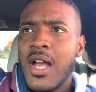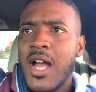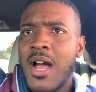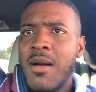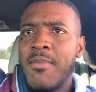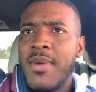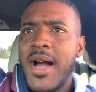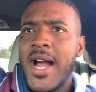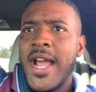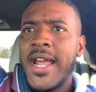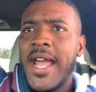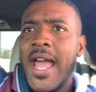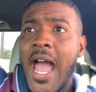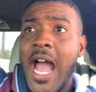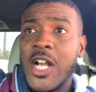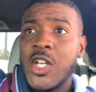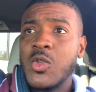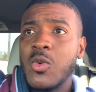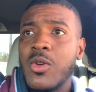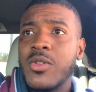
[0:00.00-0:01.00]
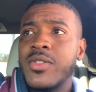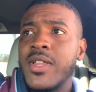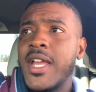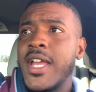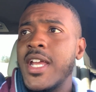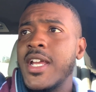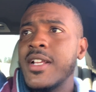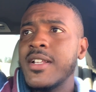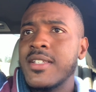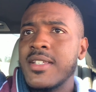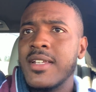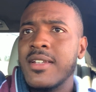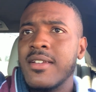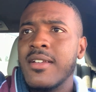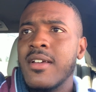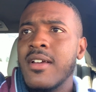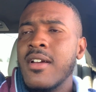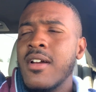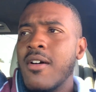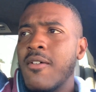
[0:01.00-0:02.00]
I'm buying actual things, and
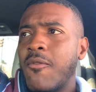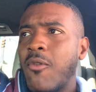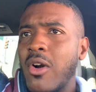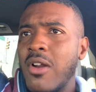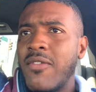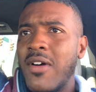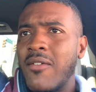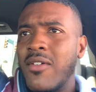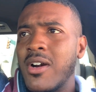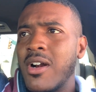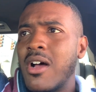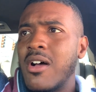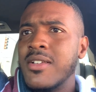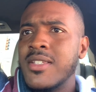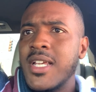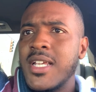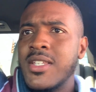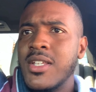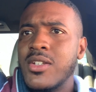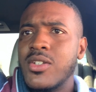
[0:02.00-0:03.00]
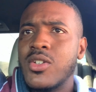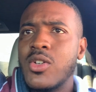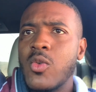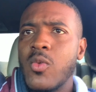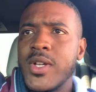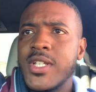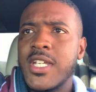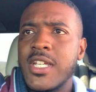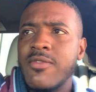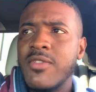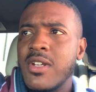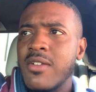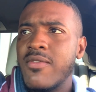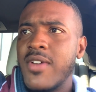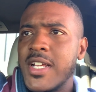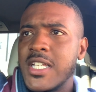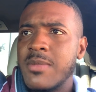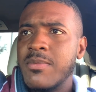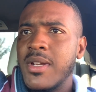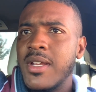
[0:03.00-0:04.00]
$4,500 isn't too risky of an
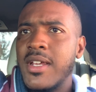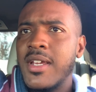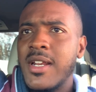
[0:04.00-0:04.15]
investment,